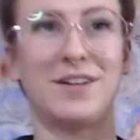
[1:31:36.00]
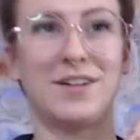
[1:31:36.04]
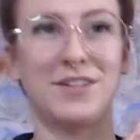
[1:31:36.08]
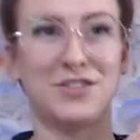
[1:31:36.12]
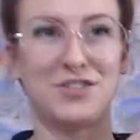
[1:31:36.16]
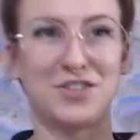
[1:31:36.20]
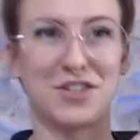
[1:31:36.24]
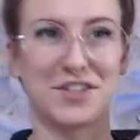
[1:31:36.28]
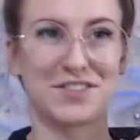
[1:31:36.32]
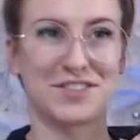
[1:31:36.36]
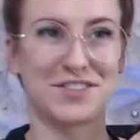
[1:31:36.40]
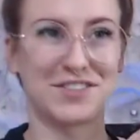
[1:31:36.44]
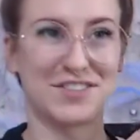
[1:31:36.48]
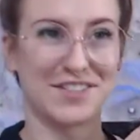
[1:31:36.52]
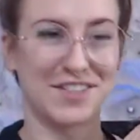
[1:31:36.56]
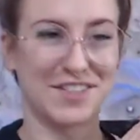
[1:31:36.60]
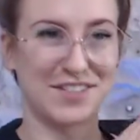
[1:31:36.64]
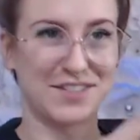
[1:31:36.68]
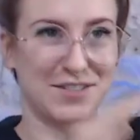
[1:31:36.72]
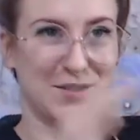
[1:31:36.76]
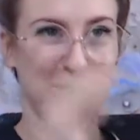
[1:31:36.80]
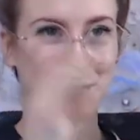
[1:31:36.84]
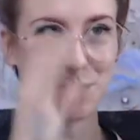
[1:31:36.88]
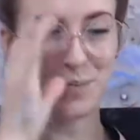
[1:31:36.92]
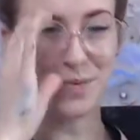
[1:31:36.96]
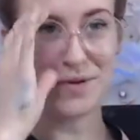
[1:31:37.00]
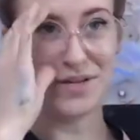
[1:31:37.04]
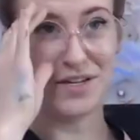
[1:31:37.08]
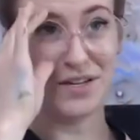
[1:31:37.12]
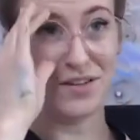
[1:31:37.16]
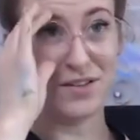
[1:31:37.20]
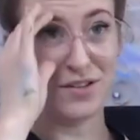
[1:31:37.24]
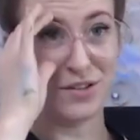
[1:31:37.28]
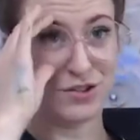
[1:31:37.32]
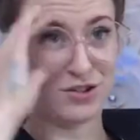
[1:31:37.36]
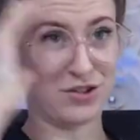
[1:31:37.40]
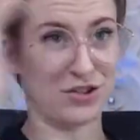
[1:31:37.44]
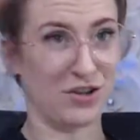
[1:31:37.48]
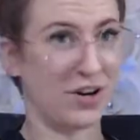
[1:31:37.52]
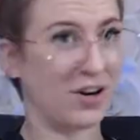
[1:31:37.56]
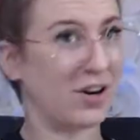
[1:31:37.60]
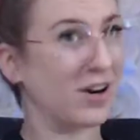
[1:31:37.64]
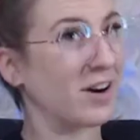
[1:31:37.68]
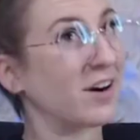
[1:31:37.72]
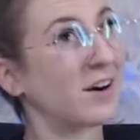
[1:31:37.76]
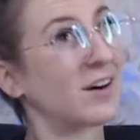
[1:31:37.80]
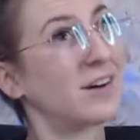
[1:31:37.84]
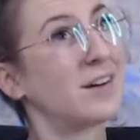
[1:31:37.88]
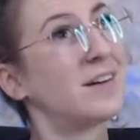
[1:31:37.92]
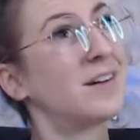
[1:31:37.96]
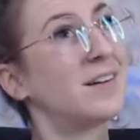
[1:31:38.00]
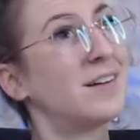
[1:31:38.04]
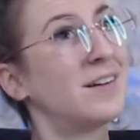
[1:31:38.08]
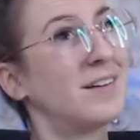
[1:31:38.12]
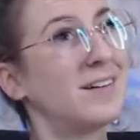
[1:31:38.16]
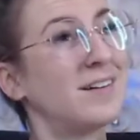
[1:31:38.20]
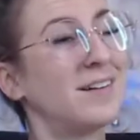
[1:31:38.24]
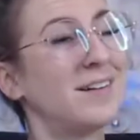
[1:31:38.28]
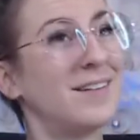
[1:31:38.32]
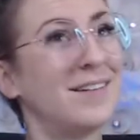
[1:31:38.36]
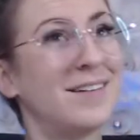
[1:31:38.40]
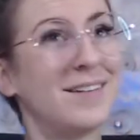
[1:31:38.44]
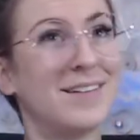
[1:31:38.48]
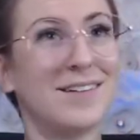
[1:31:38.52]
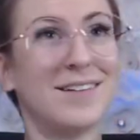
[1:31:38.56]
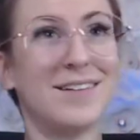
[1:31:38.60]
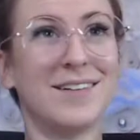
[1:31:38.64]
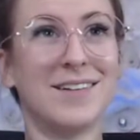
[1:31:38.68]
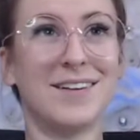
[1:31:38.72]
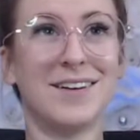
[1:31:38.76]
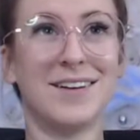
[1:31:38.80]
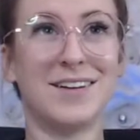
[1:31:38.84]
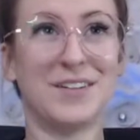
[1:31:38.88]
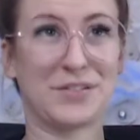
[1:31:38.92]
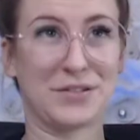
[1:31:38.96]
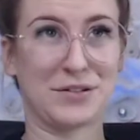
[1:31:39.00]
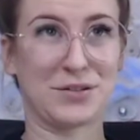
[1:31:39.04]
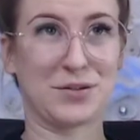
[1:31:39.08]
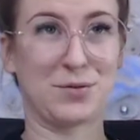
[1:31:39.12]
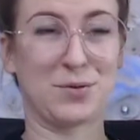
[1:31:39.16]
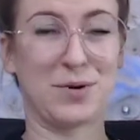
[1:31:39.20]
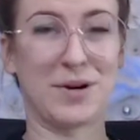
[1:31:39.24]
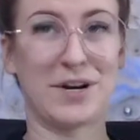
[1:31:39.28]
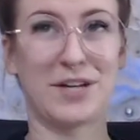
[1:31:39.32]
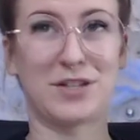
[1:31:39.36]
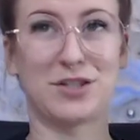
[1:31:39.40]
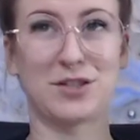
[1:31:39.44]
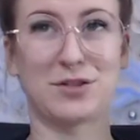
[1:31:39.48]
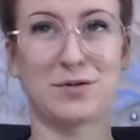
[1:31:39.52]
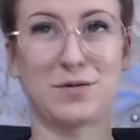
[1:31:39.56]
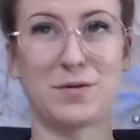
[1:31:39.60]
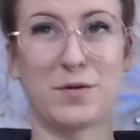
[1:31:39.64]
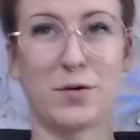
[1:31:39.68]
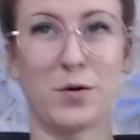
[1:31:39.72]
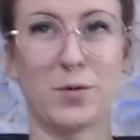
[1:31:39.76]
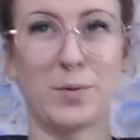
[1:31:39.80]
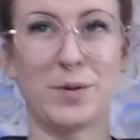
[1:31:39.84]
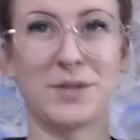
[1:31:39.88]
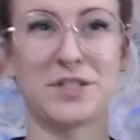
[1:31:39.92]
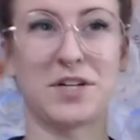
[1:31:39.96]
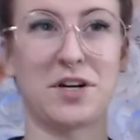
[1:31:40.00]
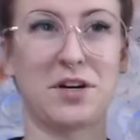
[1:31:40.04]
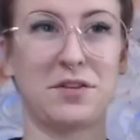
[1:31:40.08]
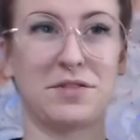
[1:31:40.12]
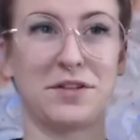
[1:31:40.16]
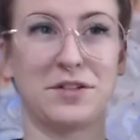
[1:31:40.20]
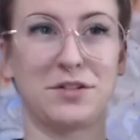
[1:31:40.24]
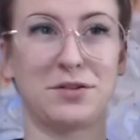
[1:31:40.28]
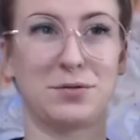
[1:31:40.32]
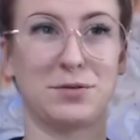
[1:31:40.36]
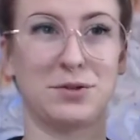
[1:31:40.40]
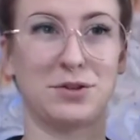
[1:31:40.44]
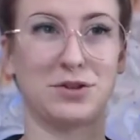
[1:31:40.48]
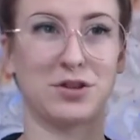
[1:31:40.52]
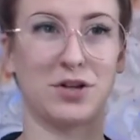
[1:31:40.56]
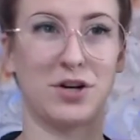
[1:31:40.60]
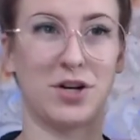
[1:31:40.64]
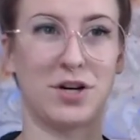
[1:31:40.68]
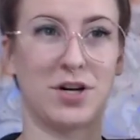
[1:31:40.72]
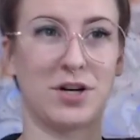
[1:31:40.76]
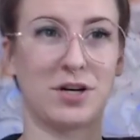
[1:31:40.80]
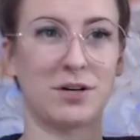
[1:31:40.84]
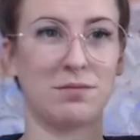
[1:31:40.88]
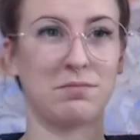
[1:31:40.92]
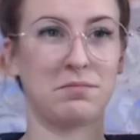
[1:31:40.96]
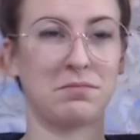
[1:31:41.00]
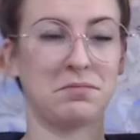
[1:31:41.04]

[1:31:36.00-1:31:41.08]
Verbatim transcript: Justin says to be the jar. So what, I just folded myself into a jar.